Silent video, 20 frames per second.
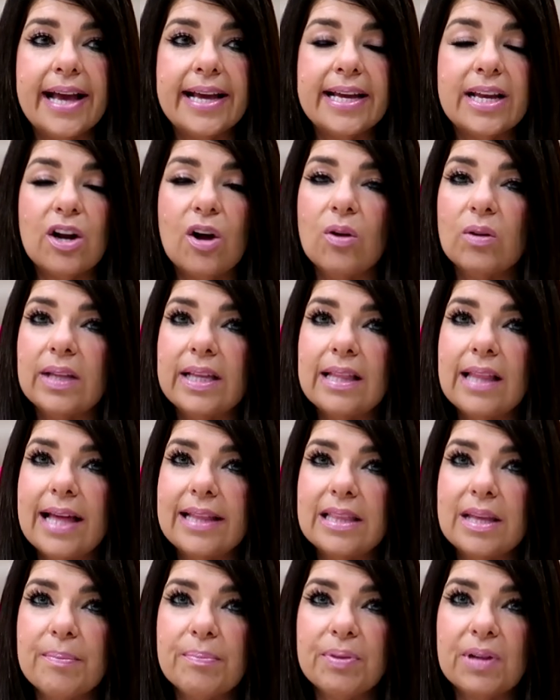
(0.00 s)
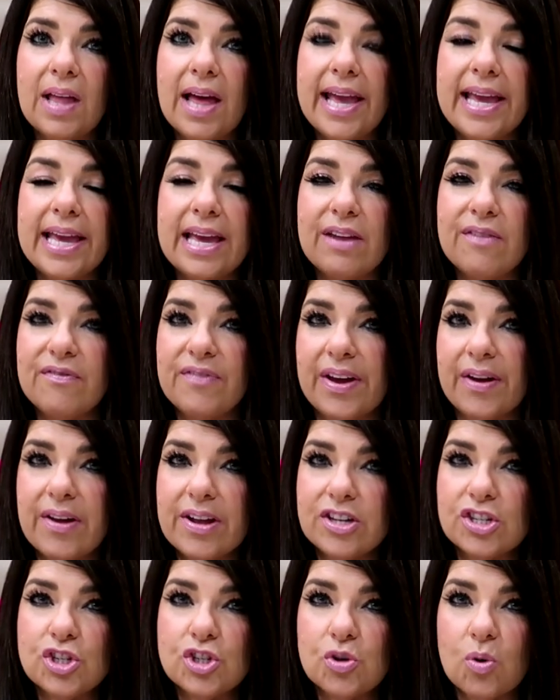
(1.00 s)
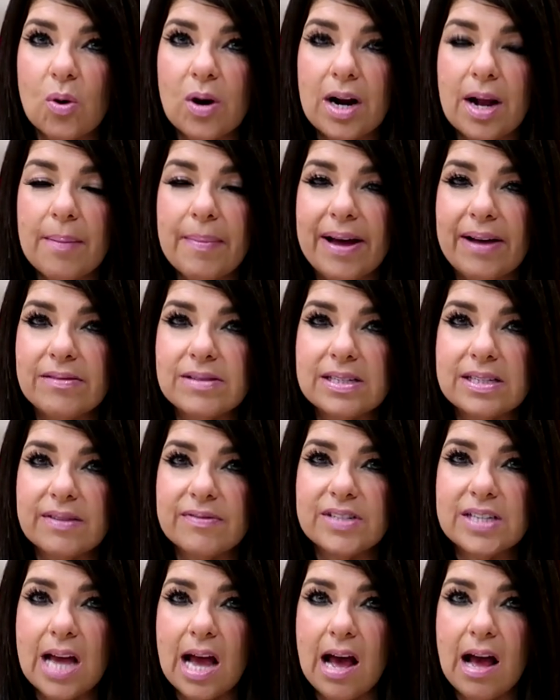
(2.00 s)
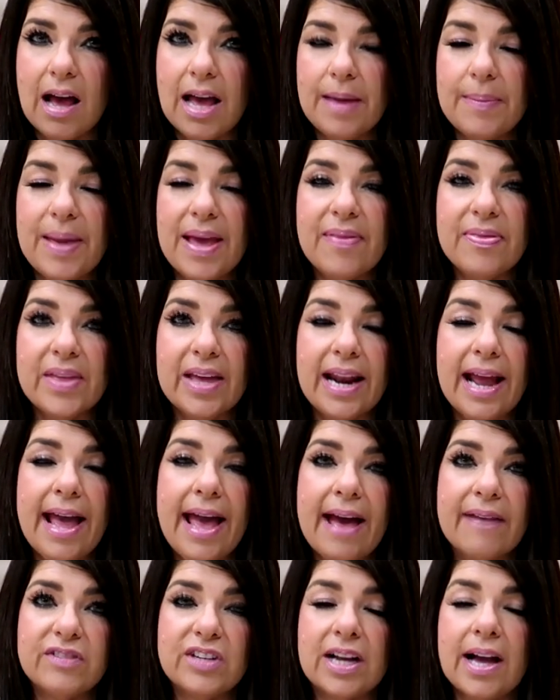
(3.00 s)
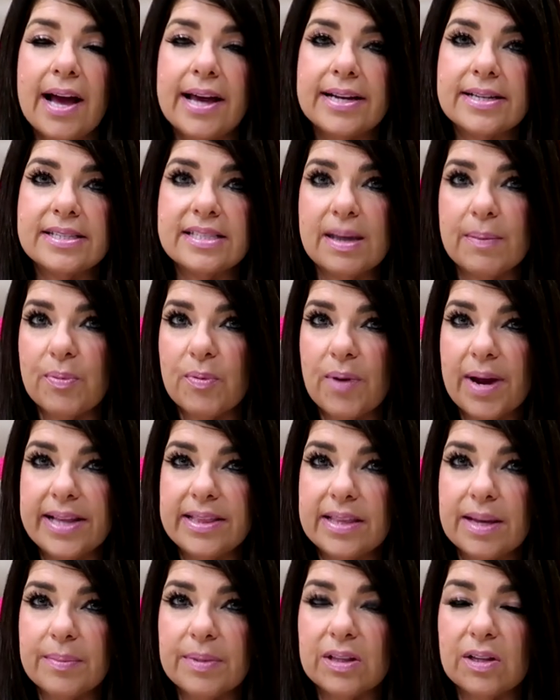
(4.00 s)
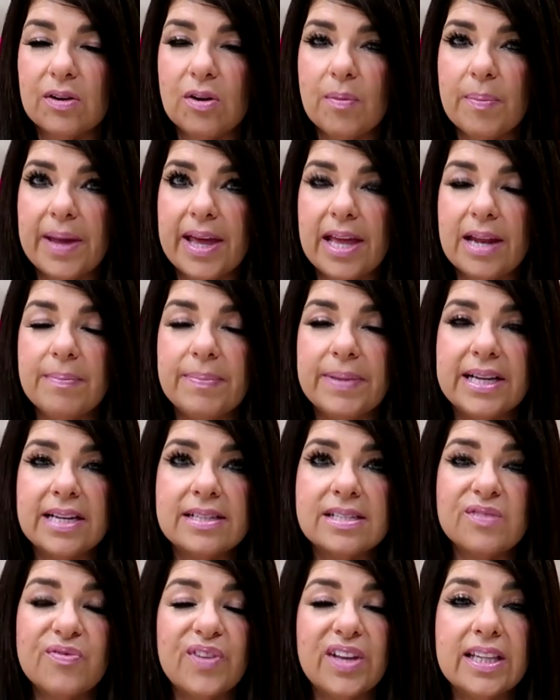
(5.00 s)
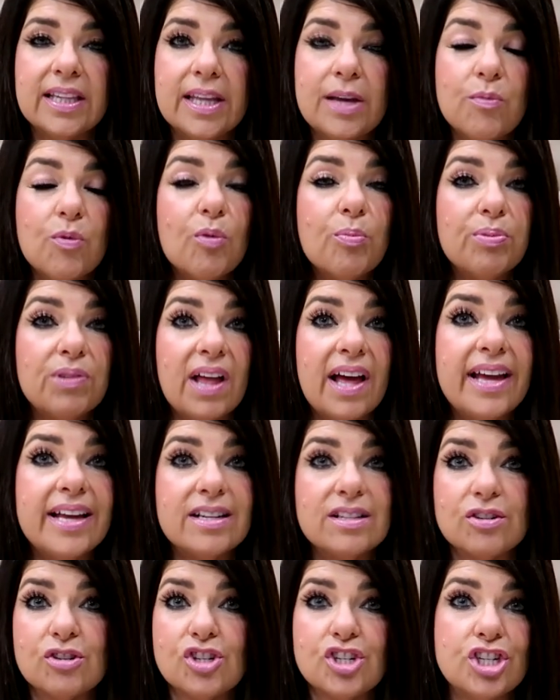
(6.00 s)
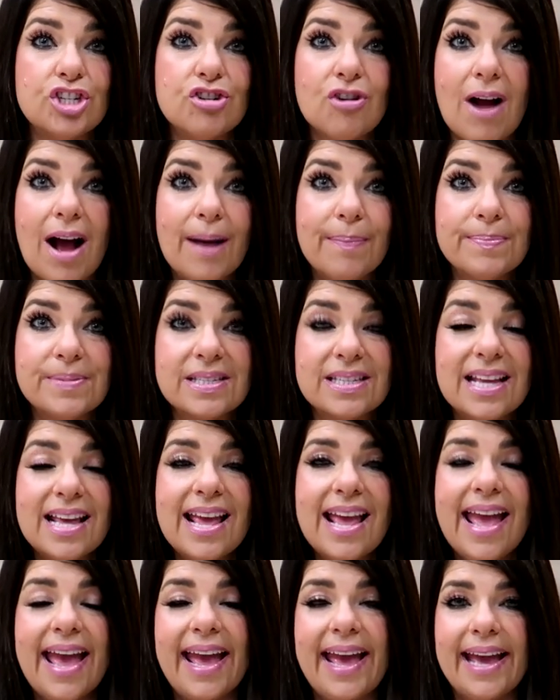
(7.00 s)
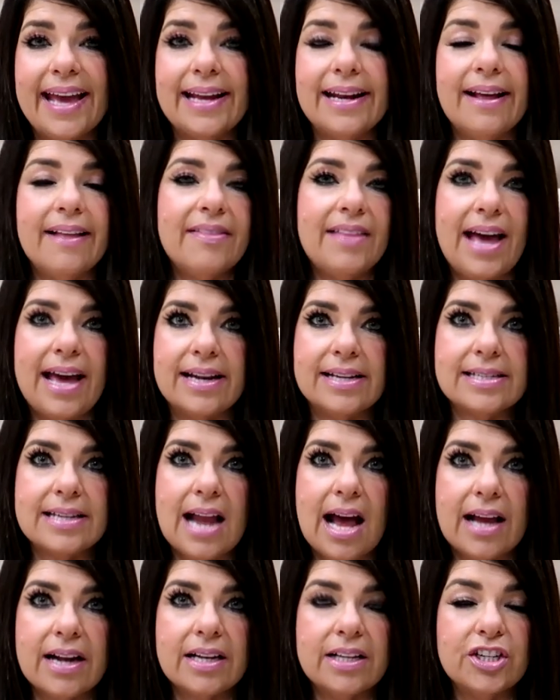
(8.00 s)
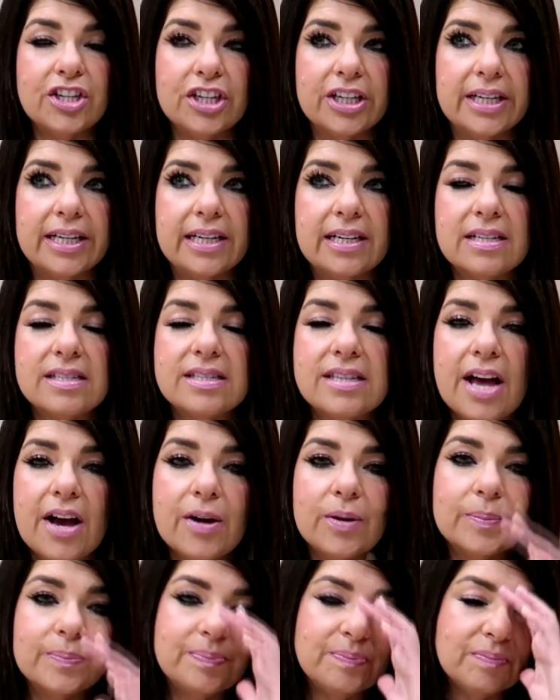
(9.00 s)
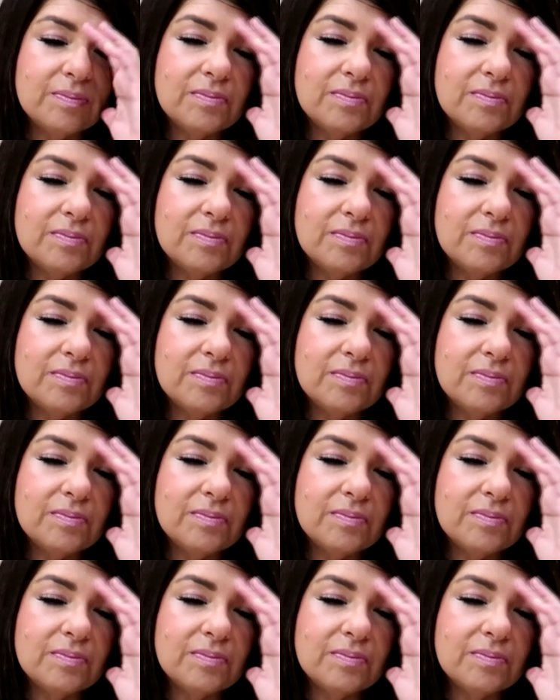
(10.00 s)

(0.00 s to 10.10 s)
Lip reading: can only let them play in very short amounts of time, and then I have to kind of separate them a little bit because Finley will play until she drops, and that is not good. So